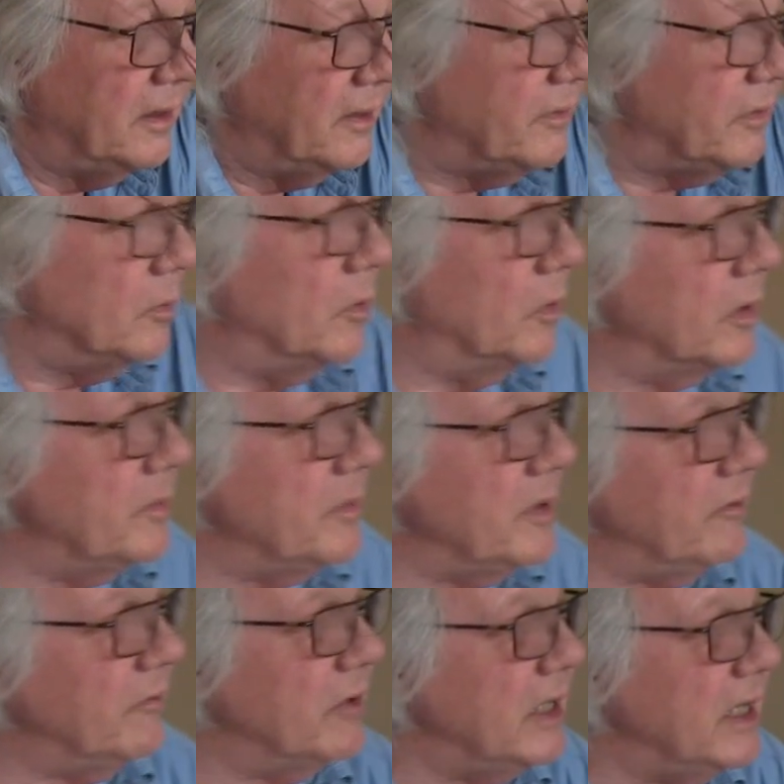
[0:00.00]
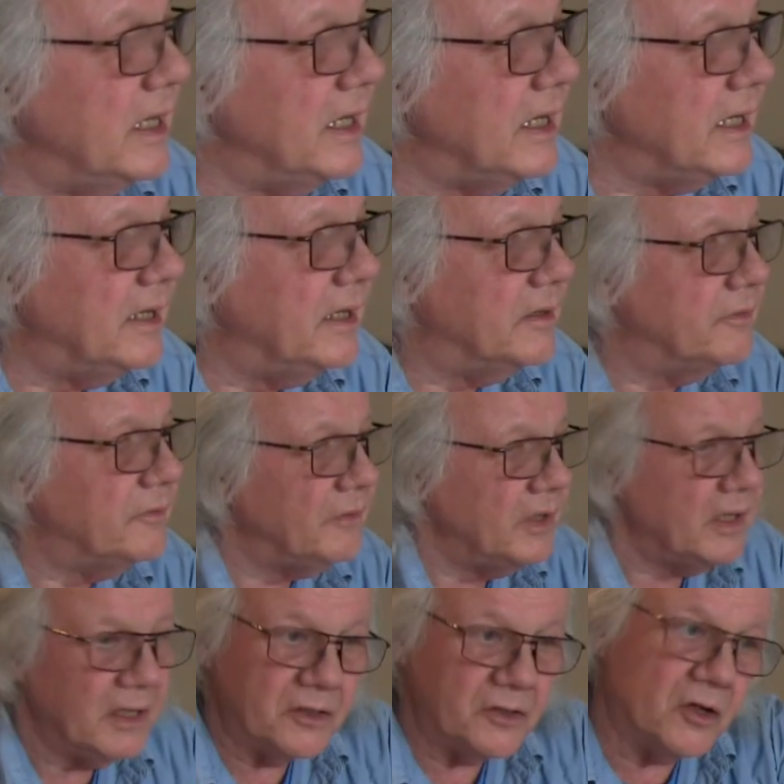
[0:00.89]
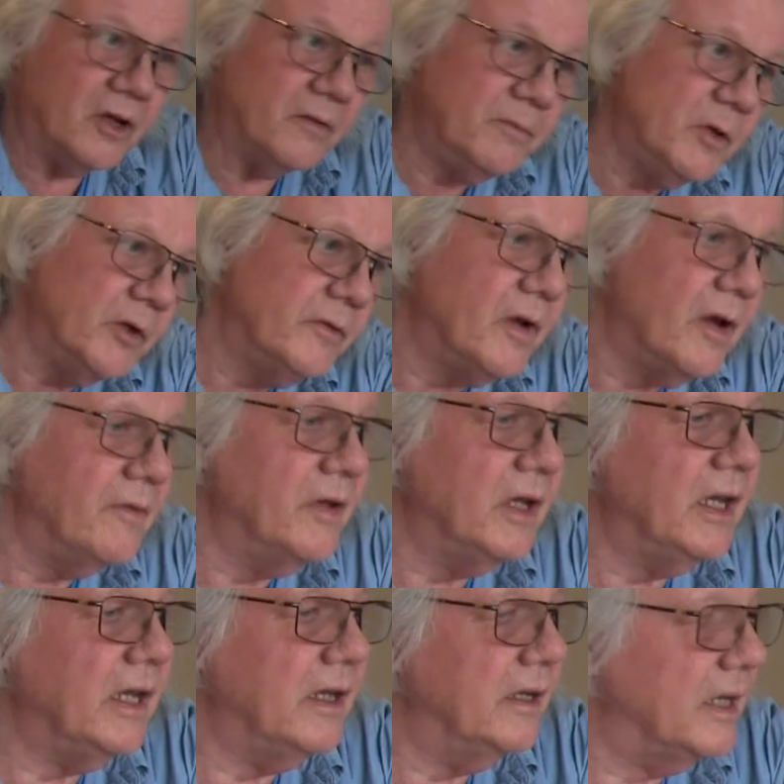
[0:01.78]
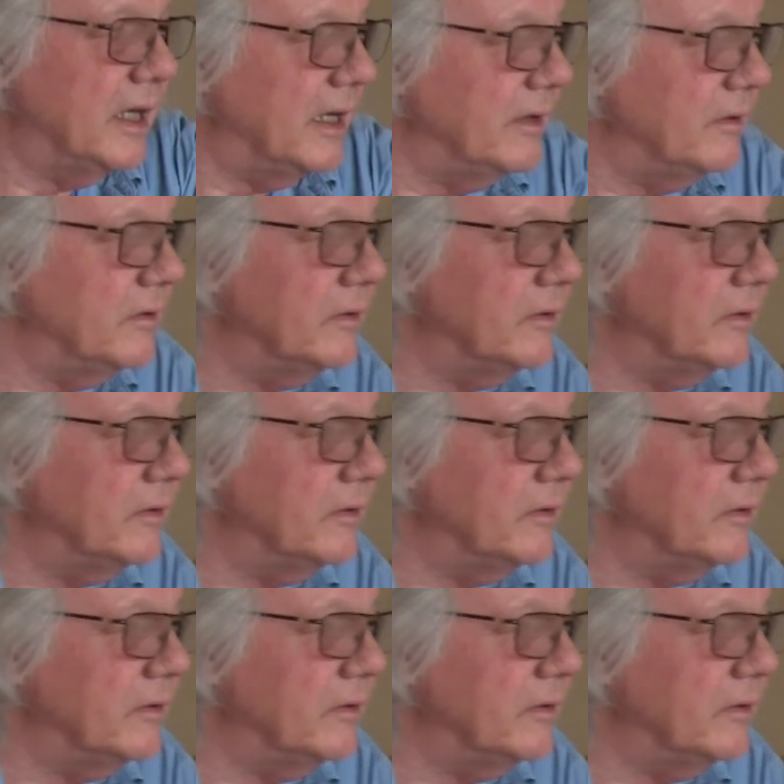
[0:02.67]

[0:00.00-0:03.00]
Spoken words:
If you want to be really finicky, so I've moved over here now